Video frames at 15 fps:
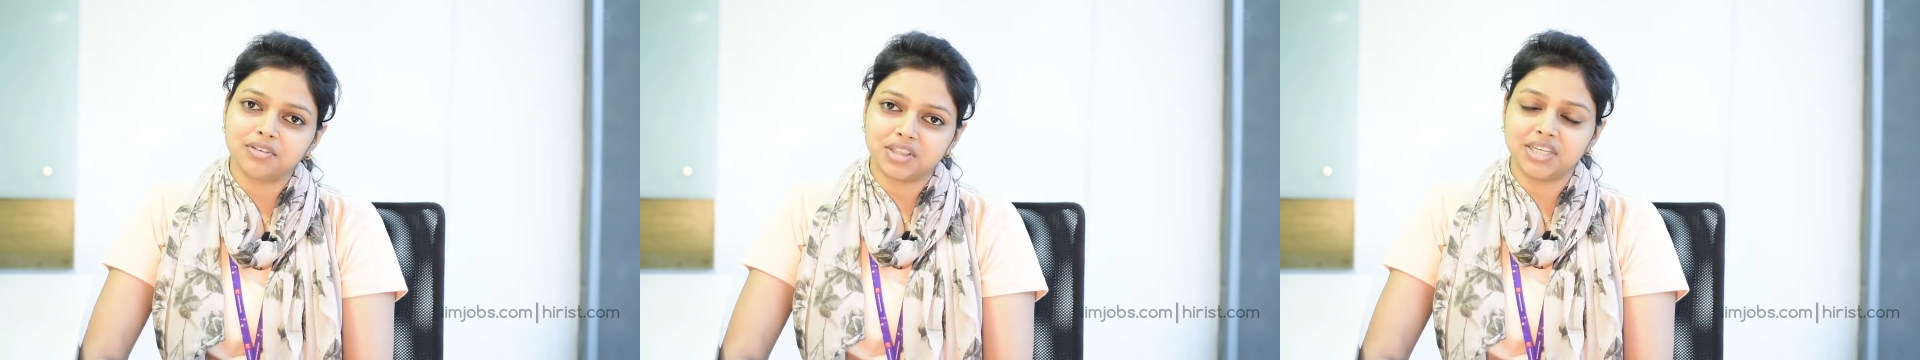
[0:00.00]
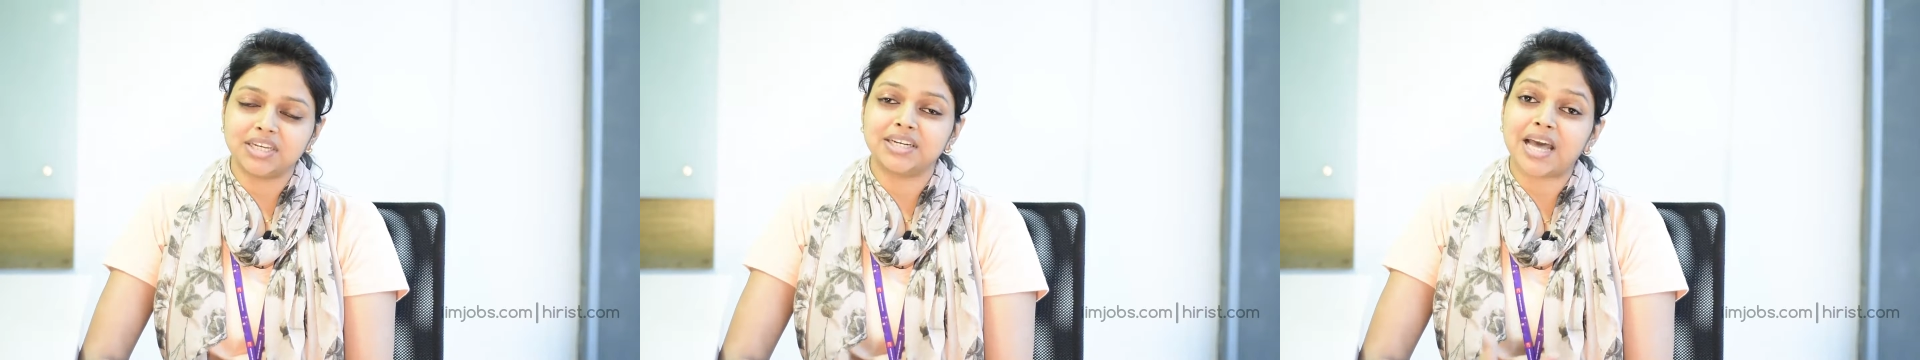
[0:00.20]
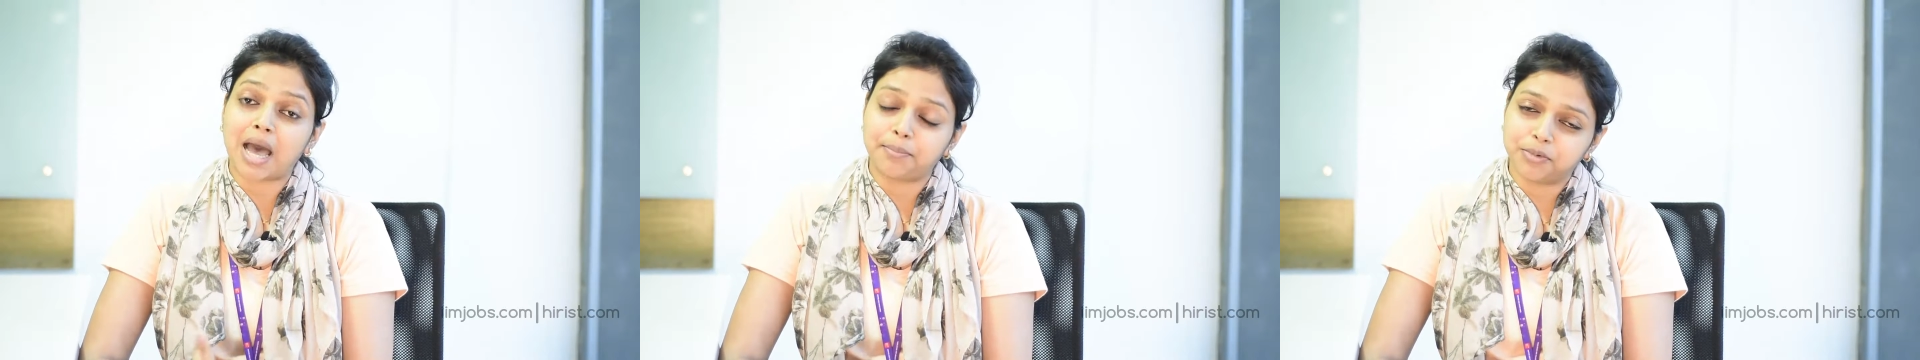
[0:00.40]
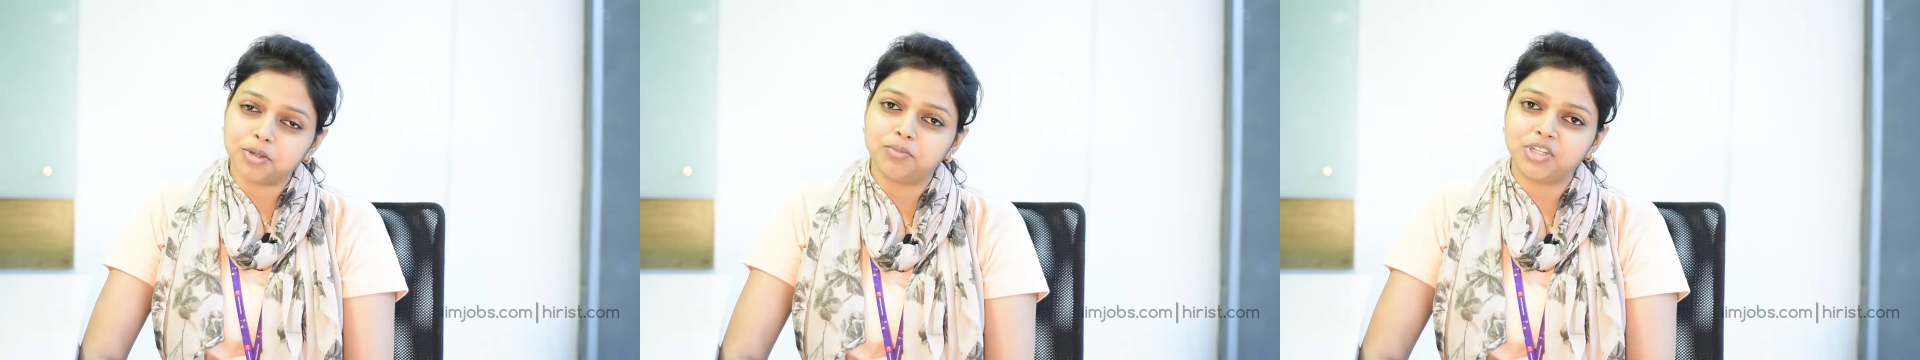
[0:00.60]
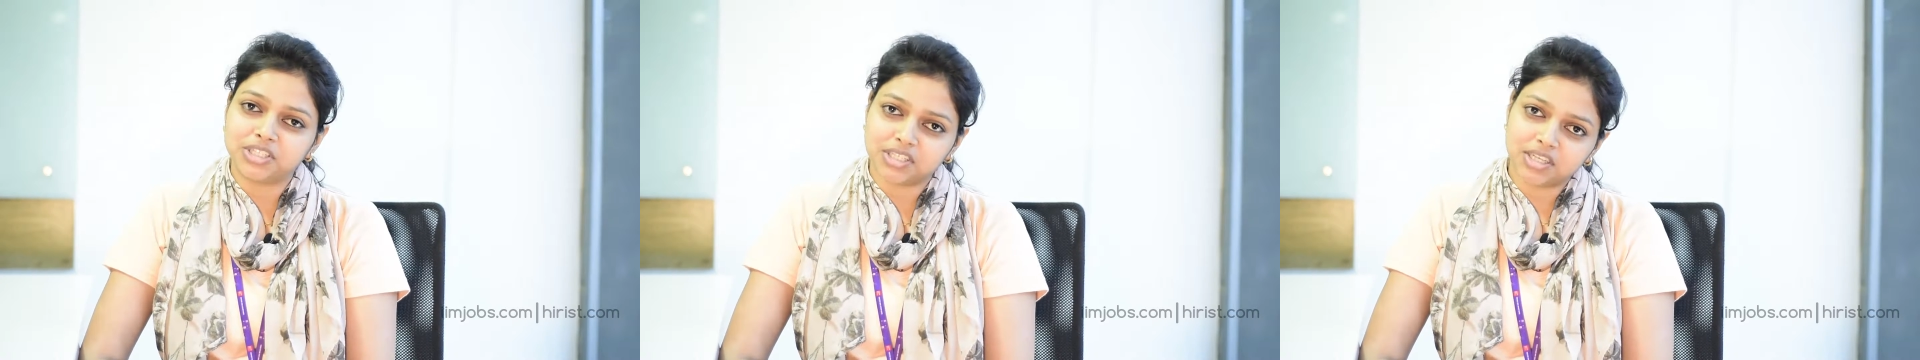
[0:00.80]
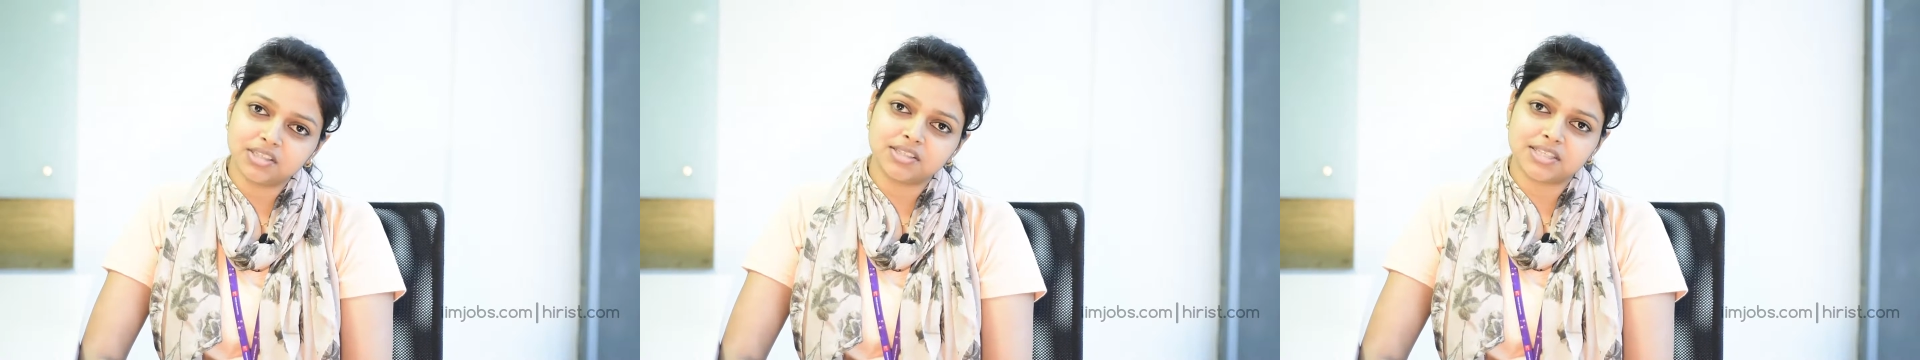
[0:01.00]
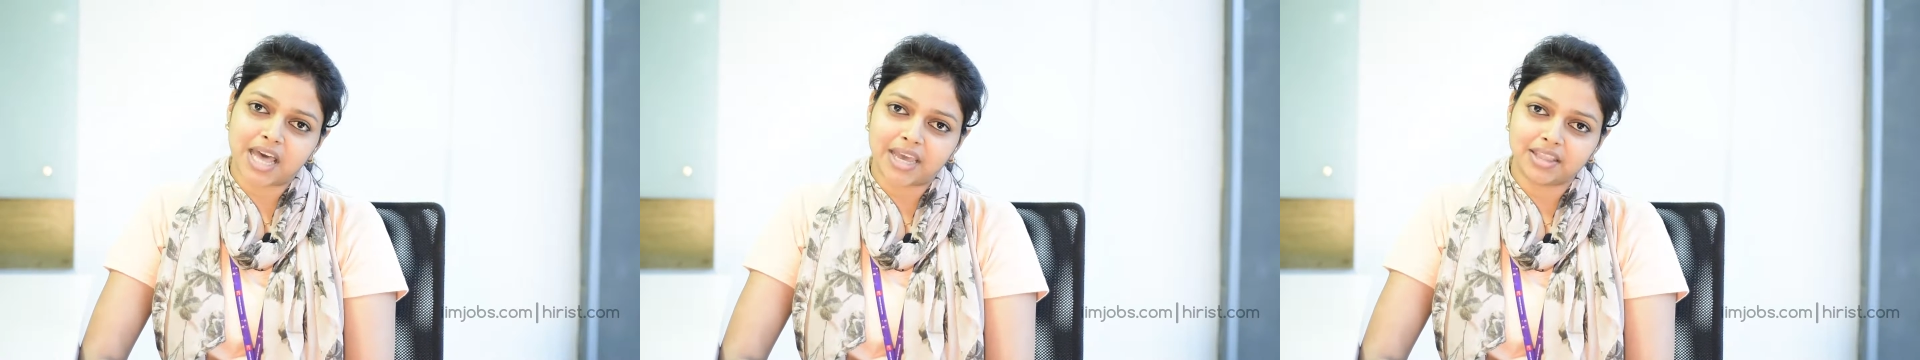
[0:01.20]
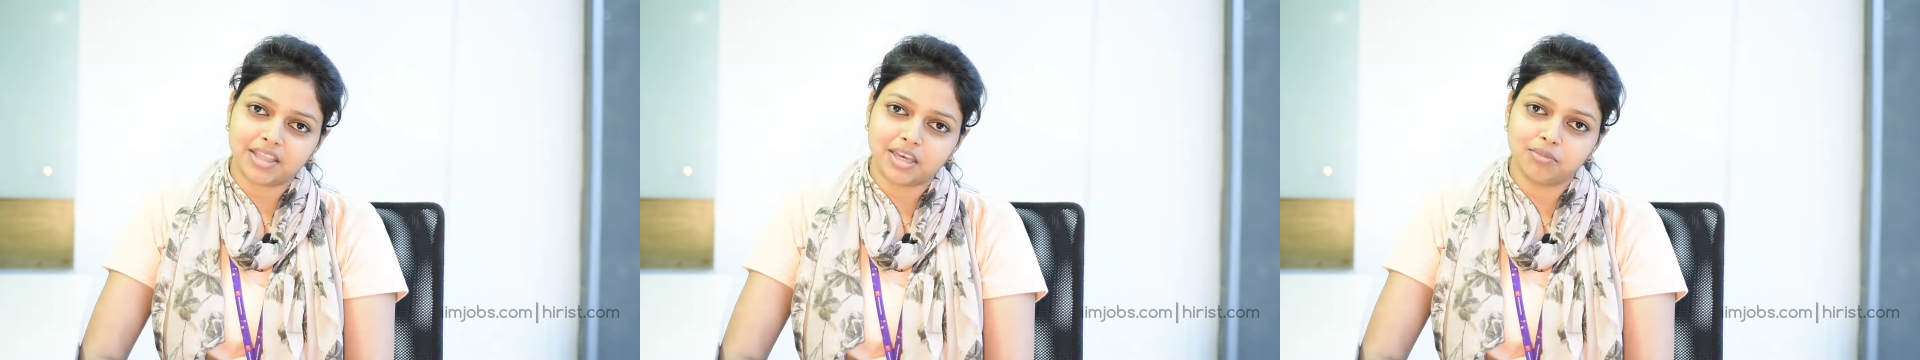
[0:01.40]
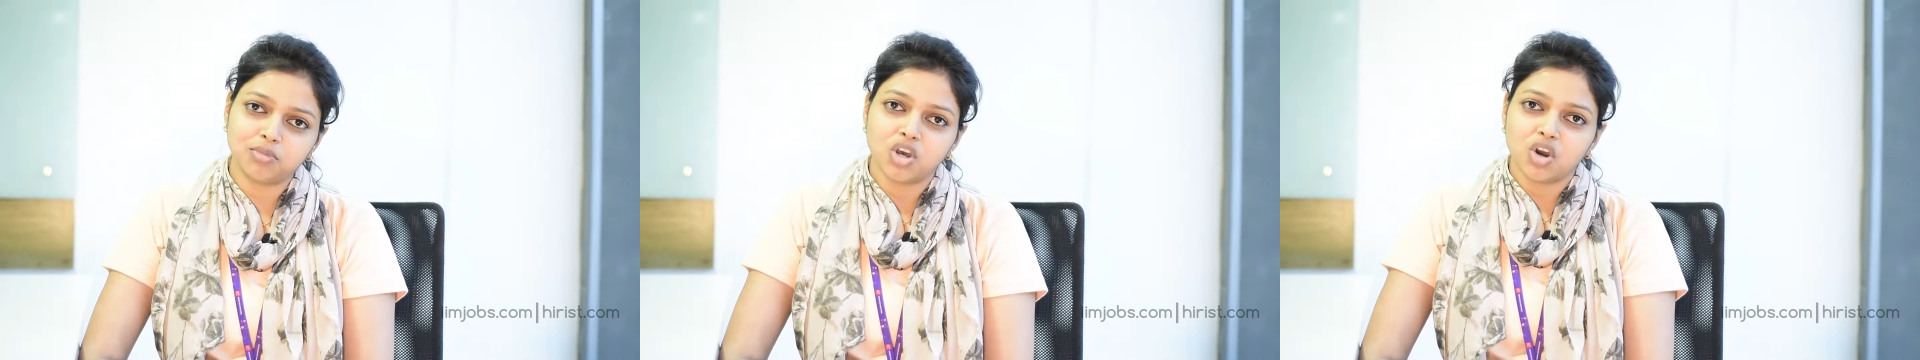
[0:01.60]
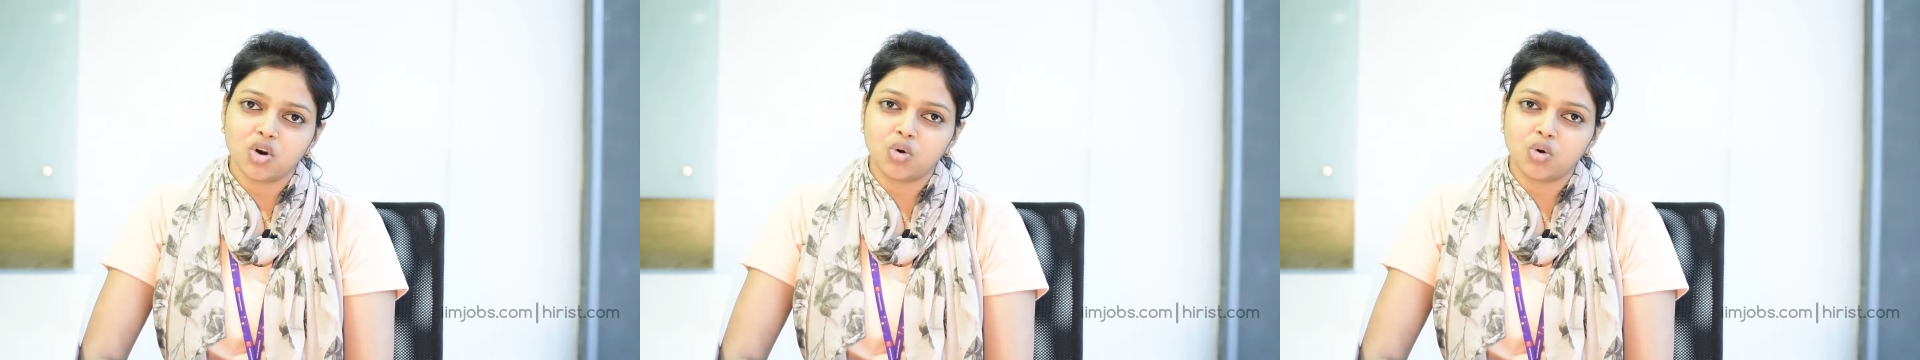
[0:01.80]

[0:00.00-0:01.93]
the adaptability inside them,